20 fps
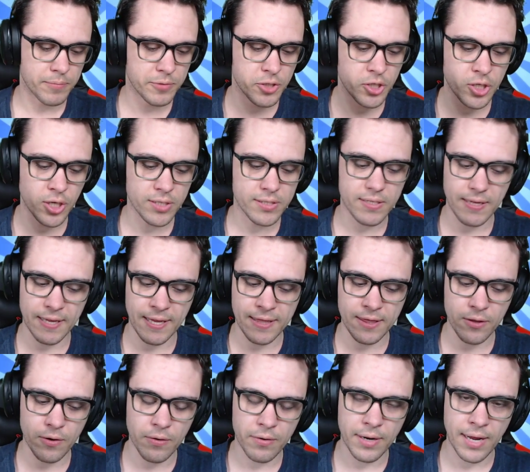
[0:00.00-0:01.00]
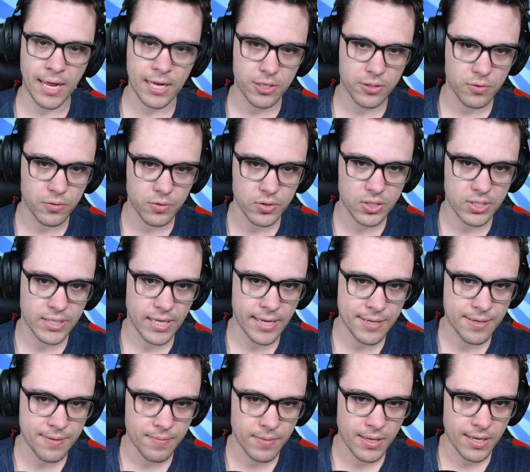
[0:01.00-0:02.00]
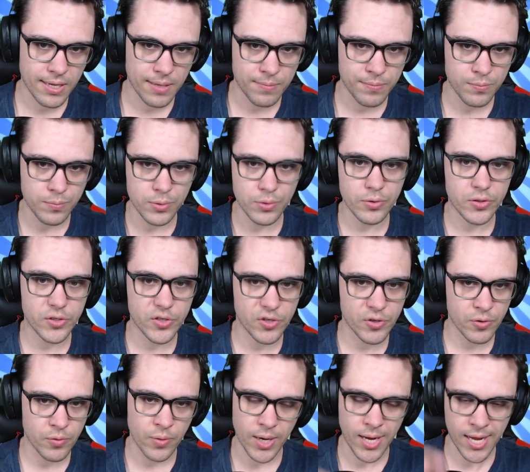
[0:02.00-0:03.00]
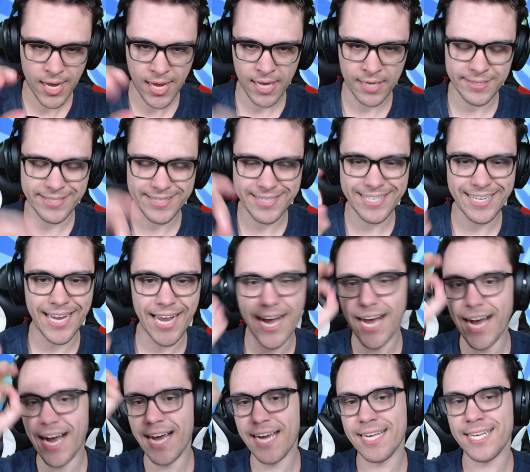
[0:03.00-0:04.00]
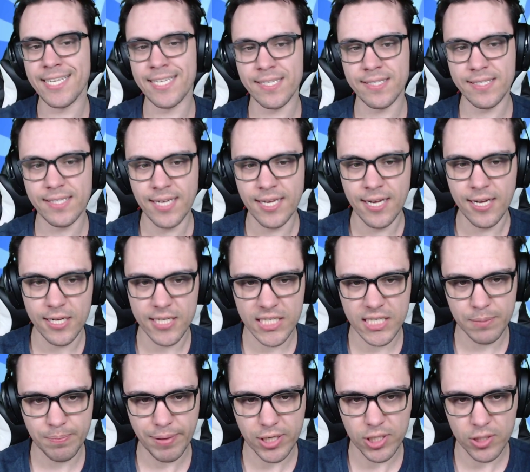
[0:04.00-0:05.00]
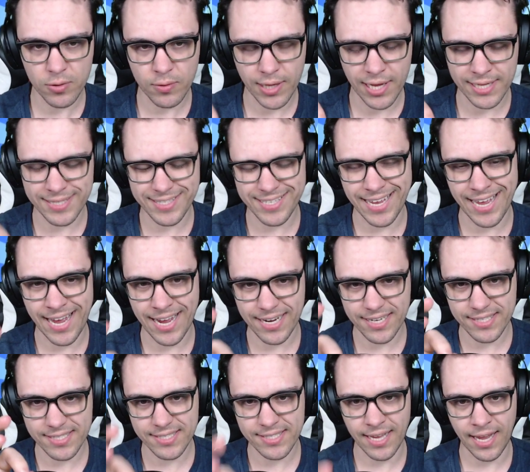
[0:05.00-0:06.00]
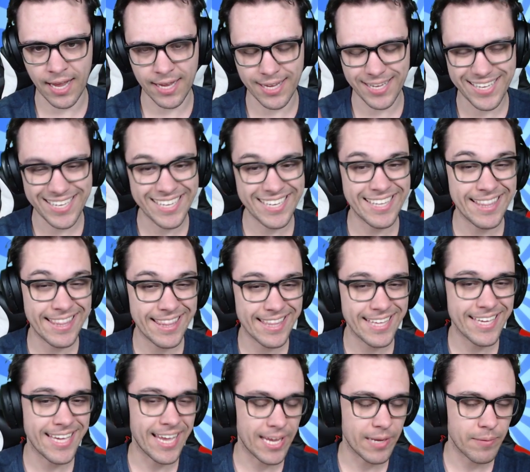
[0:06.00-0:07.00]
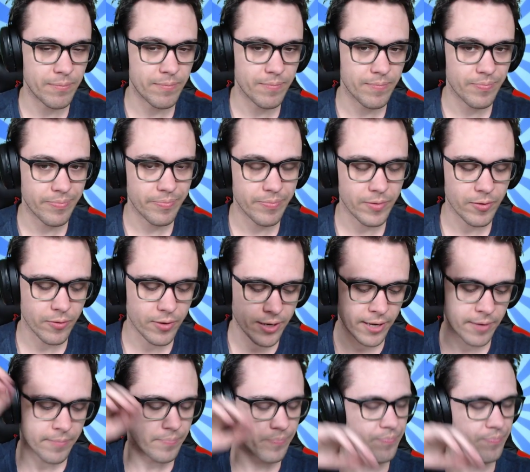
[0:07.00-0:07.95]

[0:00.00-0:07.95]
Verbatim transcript: Just in their natural state, Mewtwo has the highest special attack stat in the game, okay?